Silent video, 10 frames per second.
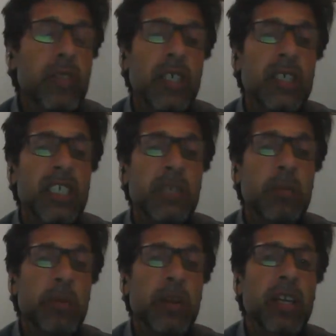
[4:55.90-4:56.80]
And these
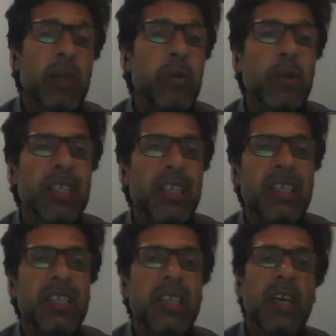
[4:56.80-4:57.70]
people come
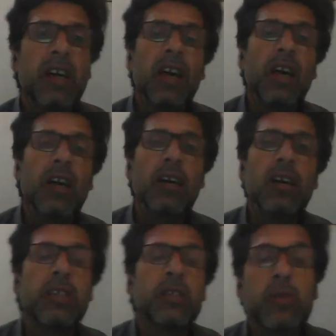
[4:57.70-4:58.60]
together
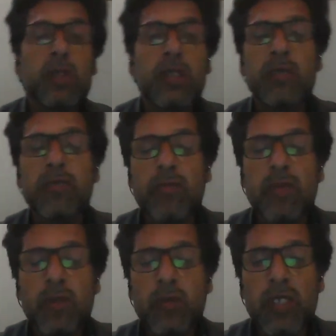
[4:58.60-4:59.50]
to the
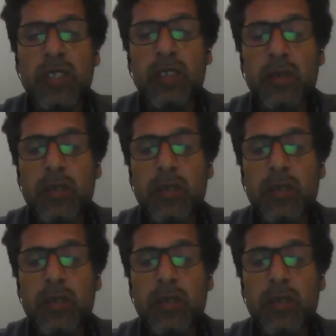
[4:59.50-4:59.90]
to the to